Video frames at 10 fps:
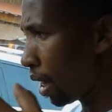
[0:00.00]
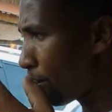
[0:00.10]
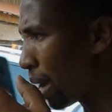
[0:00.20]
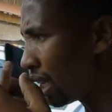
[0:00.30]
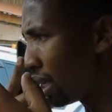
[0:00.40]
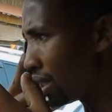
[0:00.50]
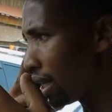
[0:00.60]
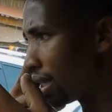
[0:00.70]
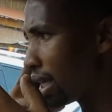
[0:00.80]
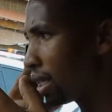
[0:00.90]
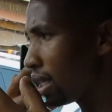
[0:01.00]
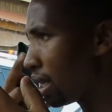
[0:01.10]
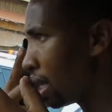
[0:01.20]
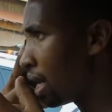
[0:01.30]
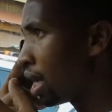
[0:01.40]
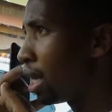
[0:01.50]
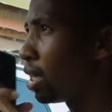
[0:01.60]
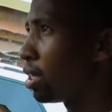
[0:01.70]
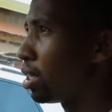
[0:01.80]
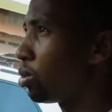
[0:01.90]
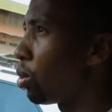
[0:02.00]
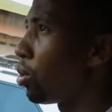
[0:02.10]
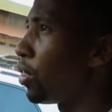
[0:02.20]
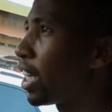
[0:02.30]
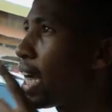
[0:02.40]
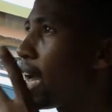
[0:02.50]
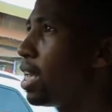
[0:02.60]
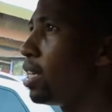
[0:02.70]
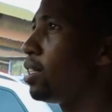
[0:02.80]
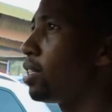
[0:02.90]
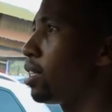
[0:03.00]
parking sensors. So the car is